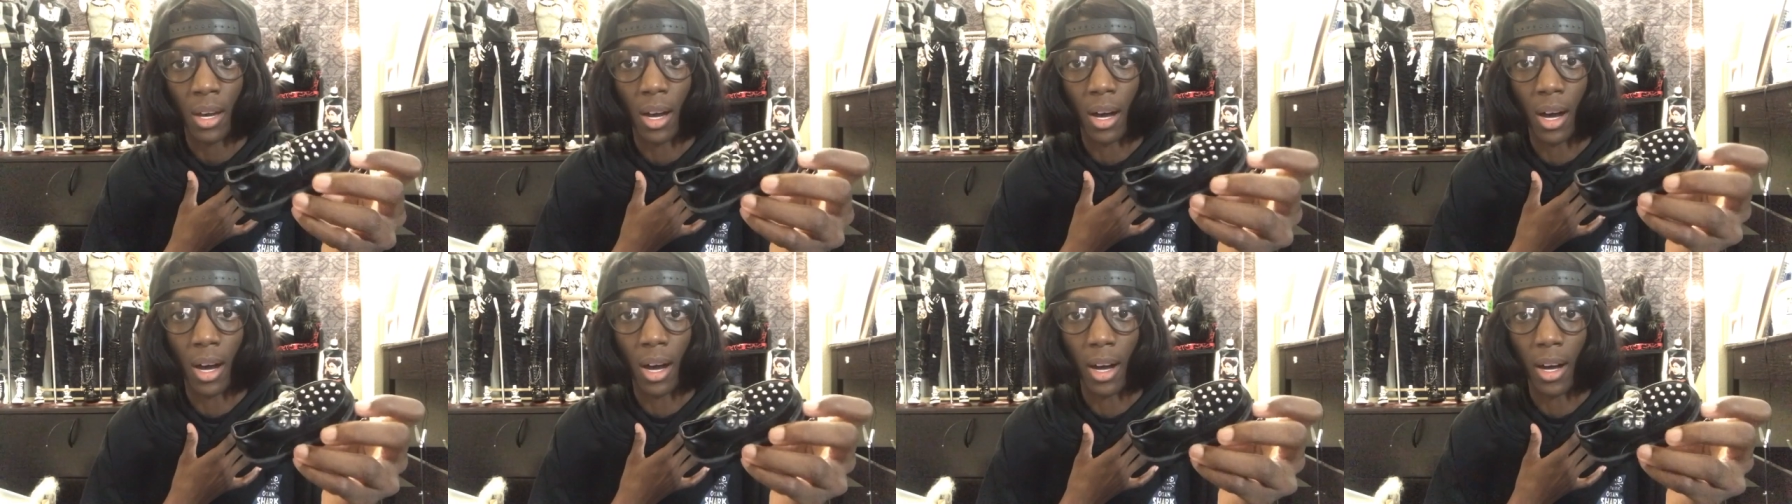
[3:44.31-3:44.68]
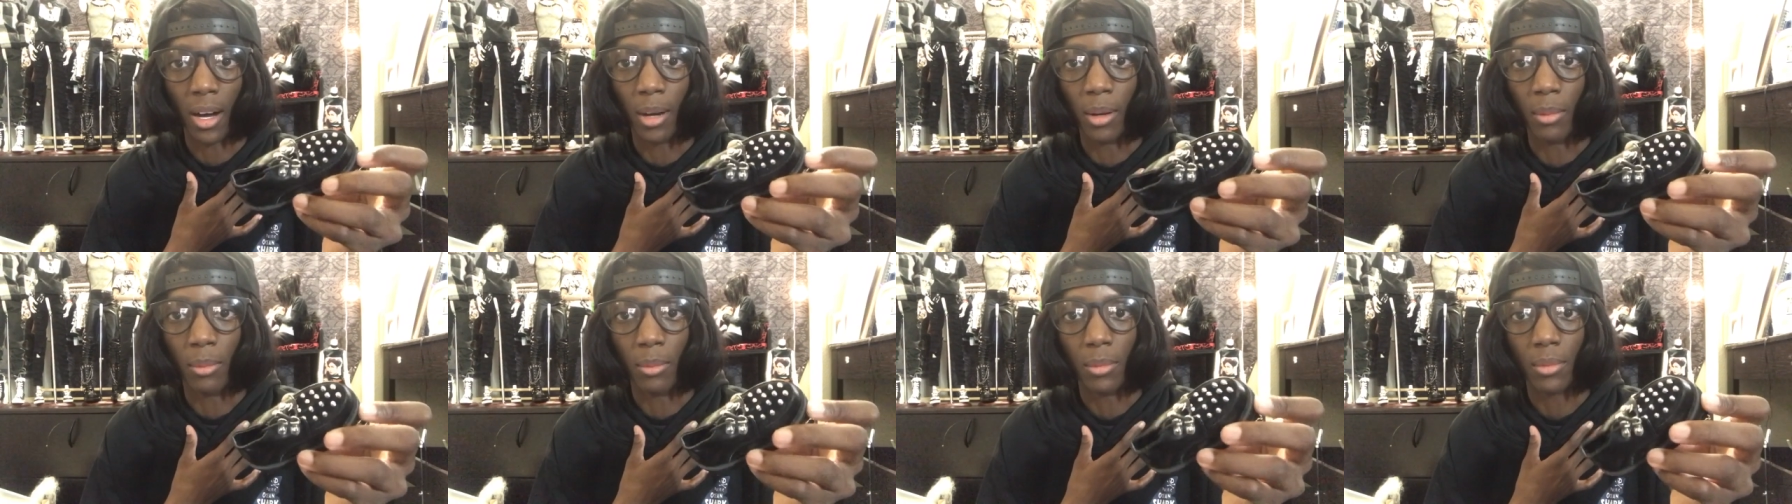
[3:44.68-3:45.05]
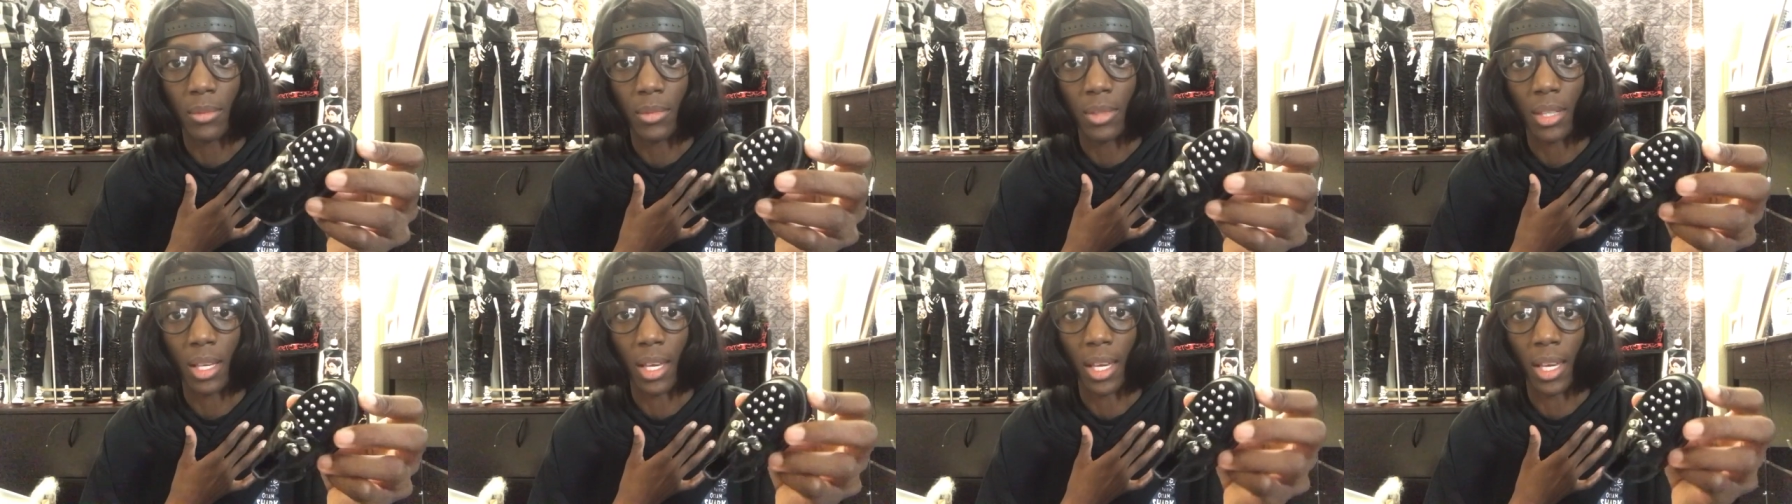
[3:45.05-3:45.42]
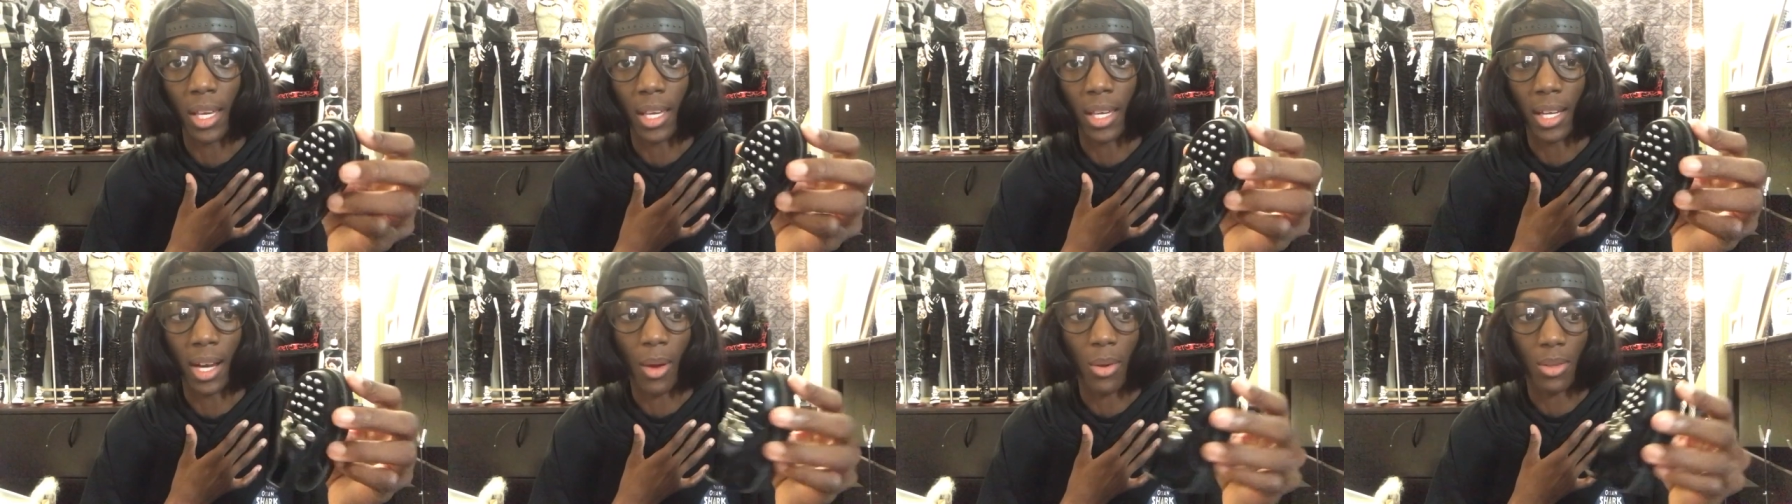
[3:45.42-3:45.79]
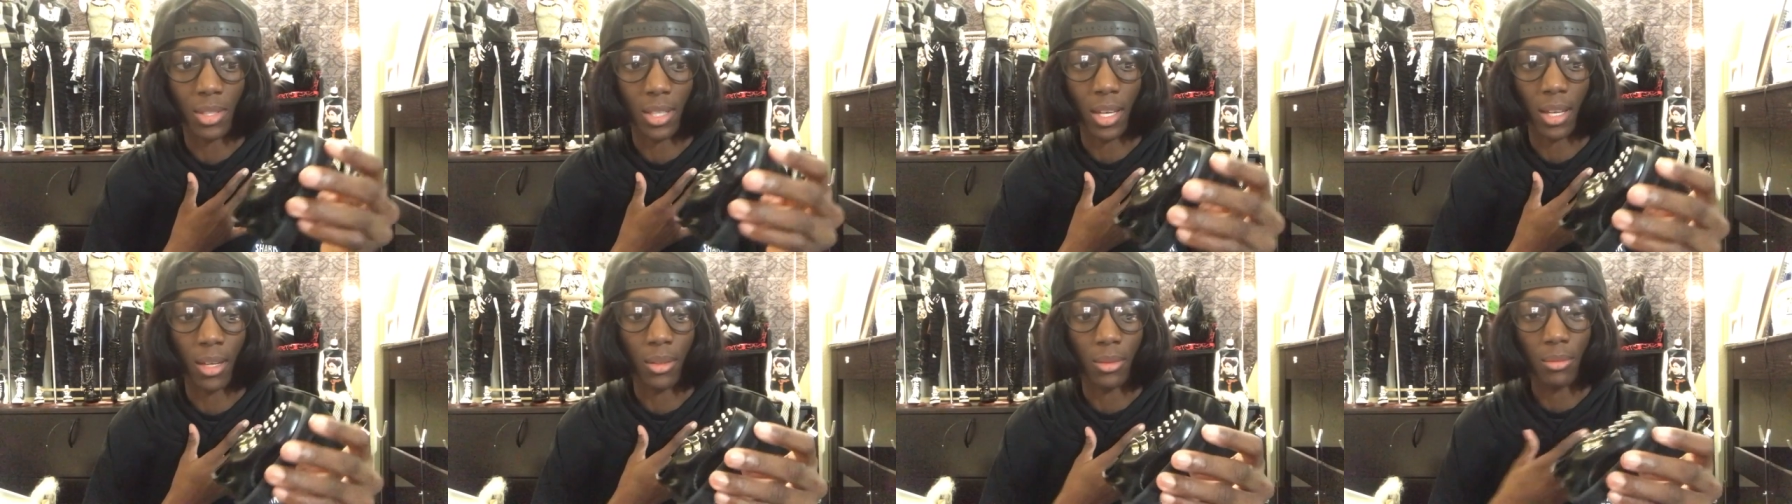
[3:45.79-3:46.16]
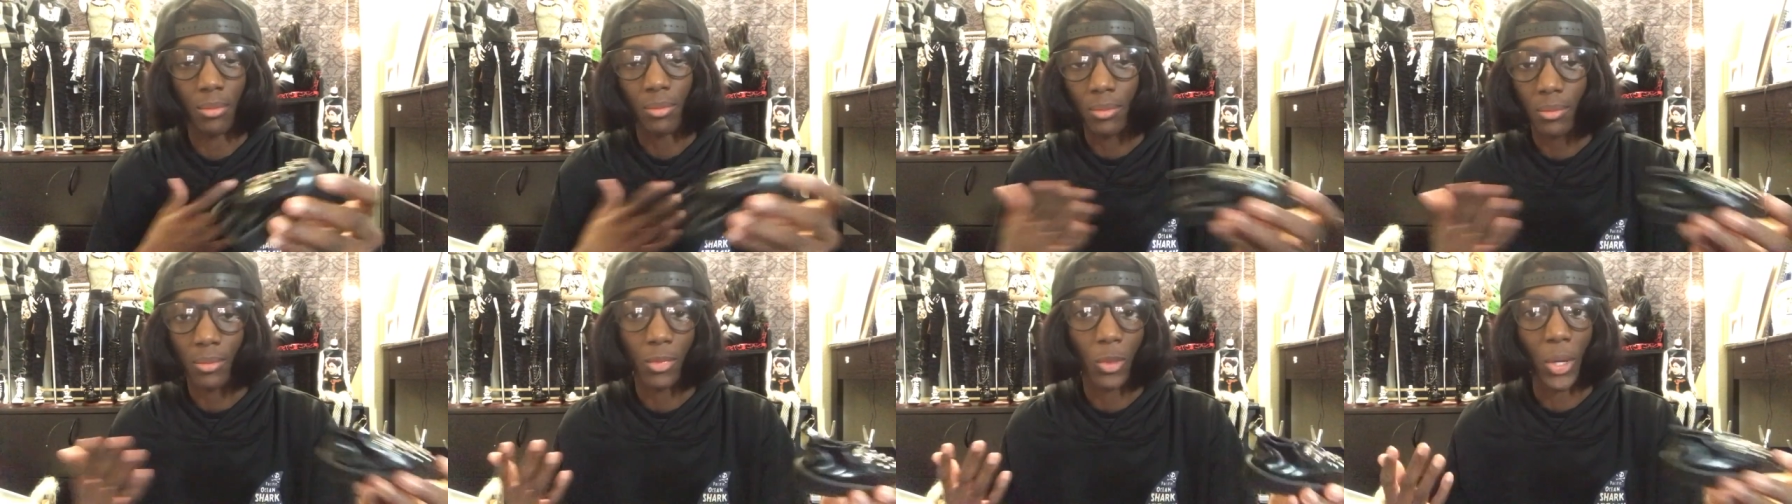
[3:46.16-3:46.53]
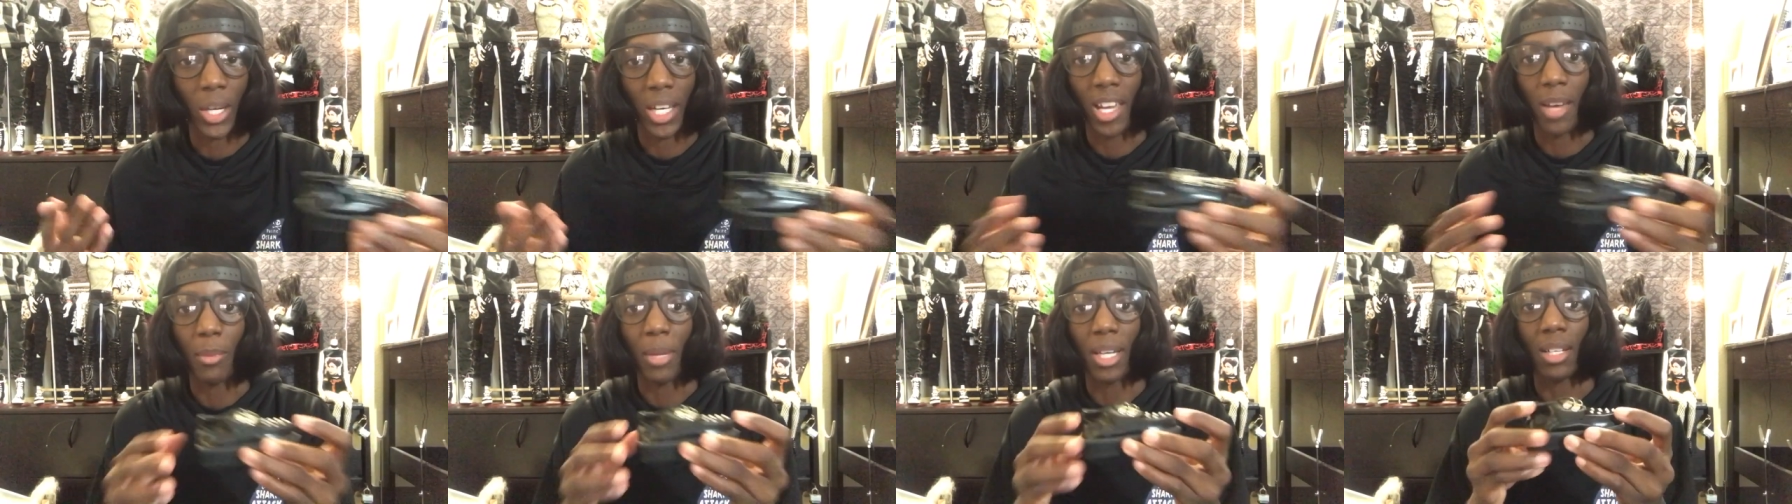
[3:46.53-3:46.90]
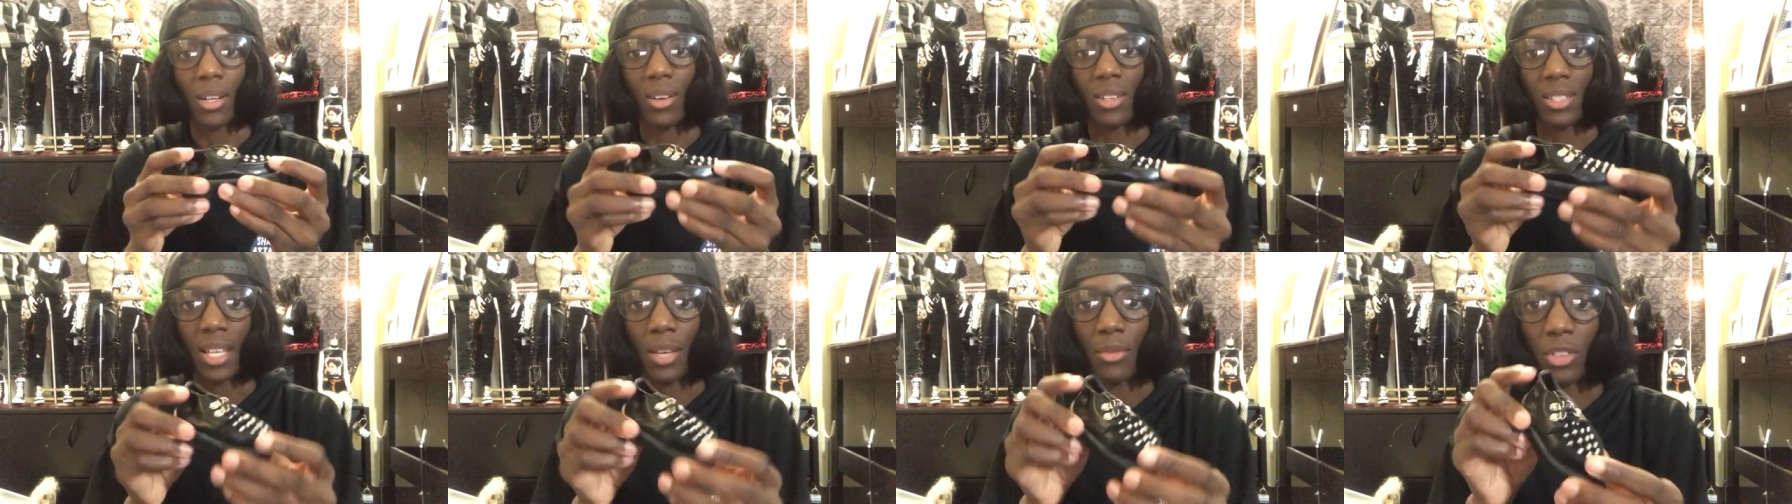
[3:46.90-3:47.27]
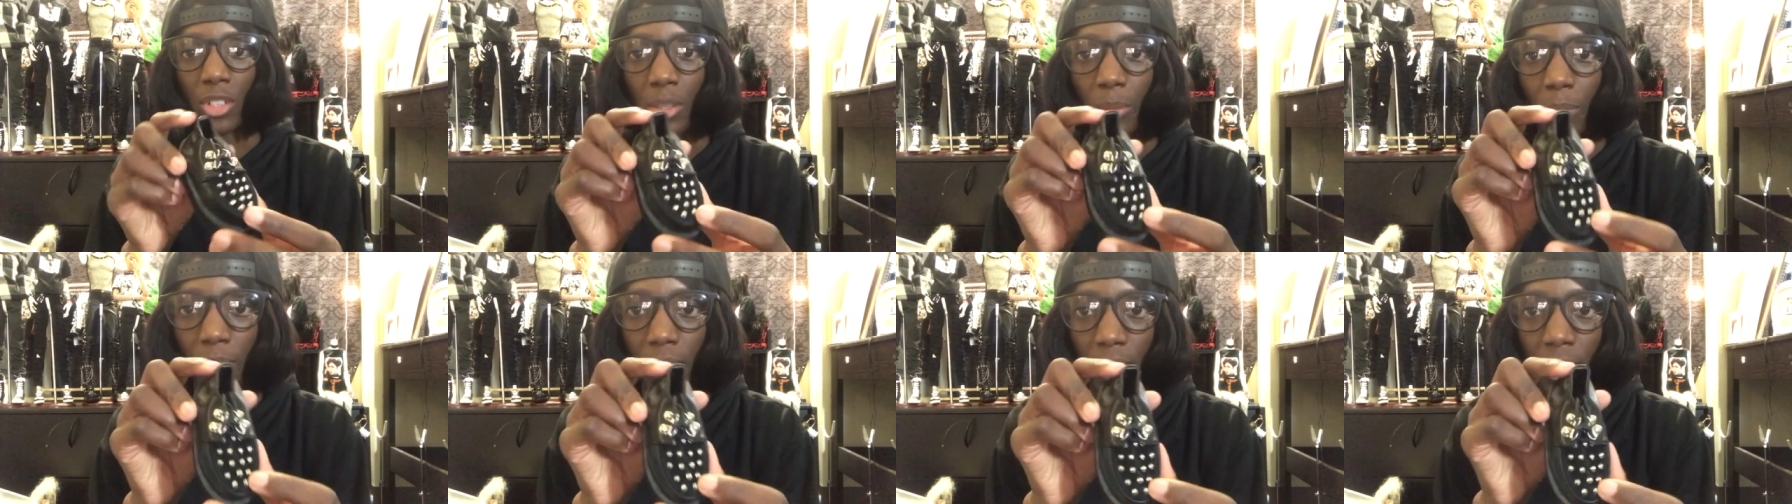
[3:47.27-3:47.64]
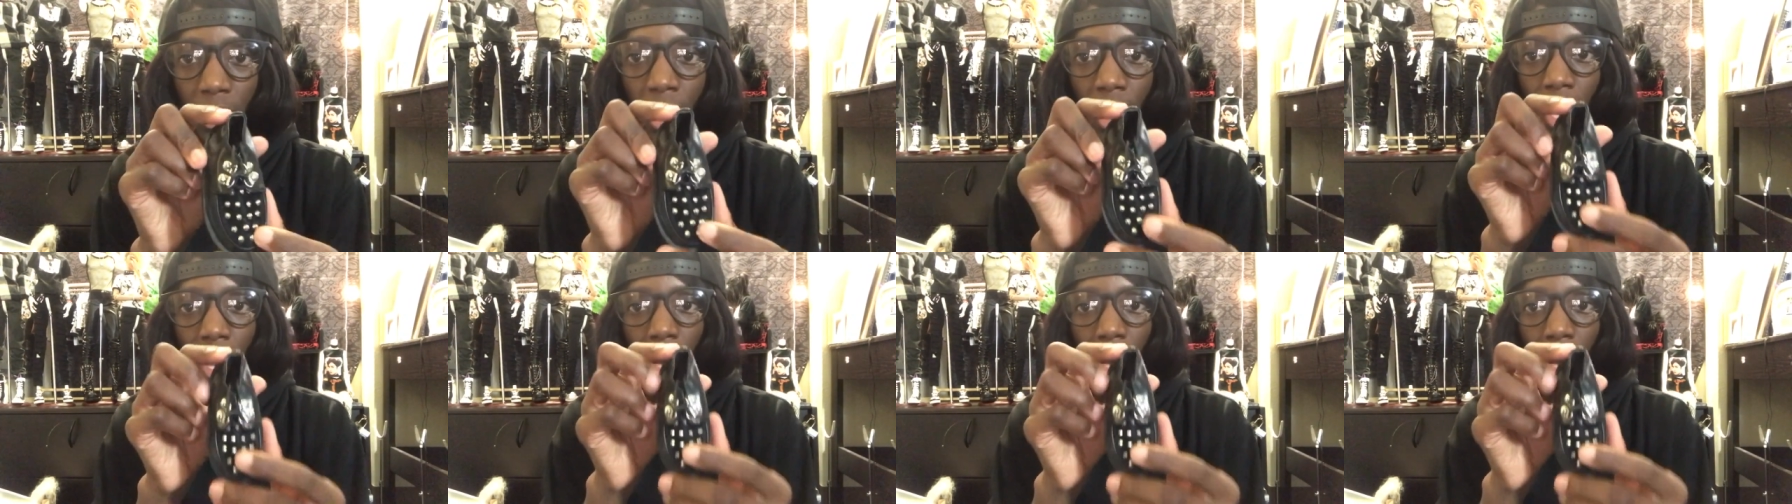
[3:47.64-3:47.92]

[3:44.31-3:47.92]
um, and I was like, hmm, why can't my dolls have creepers?